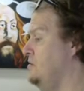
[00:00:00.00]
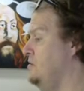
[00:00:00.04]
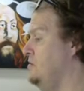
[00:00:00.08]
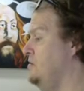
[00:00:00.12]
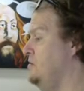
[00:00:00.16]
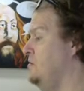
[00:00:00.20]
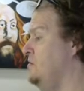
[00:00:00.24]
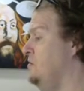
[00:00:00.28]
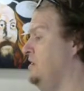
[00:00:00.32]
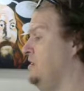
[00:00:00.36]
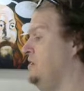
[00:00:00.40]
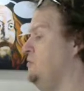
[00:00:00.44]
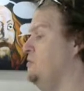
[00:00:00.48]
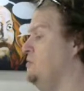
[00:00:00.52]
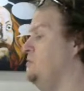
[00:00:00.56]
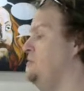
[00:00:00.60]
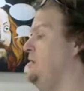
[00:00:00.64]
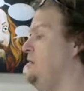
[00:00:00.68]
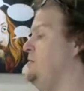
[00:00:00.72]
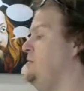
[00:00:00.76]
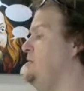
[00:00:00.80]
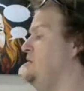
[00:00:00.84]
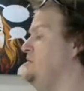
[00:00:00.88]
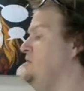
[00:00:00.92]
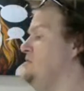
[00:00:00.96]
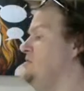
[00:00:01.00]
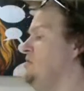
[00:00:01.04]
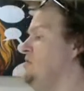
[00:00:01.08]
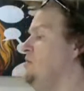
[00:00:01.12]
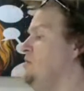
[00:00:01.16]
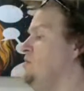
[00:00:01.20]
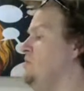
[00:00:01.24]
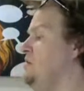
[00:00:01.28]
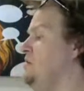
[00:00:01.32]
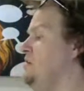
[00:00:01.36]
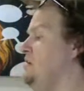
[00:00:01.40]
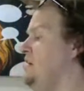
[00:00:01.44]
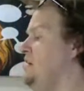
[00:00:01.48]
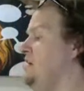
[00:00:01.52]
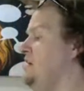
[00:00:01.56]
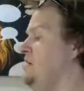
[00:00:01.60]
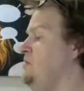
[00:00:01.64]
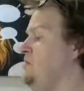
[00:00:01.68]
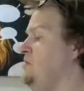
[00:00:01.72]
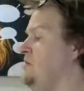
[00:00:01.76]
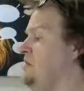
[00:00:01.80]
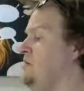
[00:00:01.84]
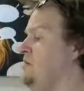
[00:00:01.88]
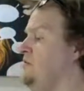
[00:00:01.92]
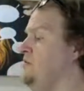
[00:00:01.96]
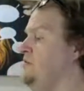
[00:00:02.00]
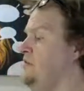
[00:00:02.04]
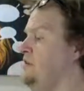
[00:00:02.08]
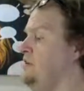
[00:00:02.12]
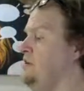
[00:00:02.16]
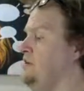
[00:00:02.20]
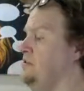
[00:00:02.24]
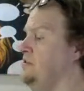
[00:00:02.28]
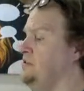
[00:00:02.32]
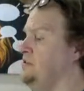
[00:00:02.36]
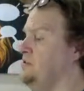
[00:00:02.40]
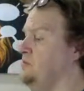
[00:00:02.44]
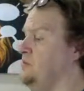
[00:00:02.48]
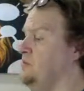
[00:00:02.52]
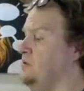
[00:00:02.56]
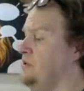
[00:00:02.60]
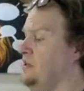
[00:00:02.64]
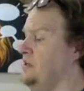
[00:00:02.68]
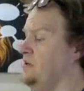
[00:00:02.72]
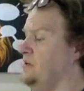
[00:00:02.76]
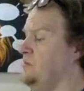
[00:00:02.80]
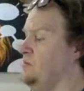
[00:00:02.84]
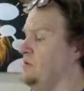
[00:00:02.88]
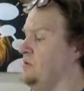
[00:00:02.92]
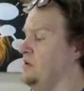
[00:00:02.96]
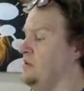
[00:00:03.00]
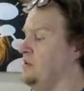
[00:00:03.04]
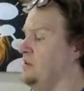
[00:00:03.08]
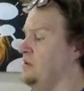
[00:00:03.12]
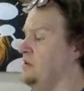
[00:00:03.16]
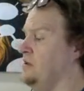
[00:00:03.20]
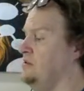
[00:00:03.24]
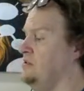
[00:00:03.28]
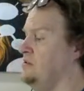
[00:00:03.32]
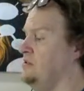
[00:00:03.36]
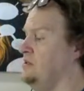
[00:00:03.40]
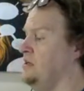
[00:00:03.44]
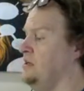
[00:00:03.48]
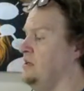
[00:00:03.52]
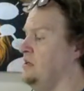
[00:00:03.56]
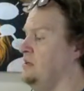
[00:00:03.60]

Okay, well, maybe I'll draw one hand without fingers and one hand with. How's that?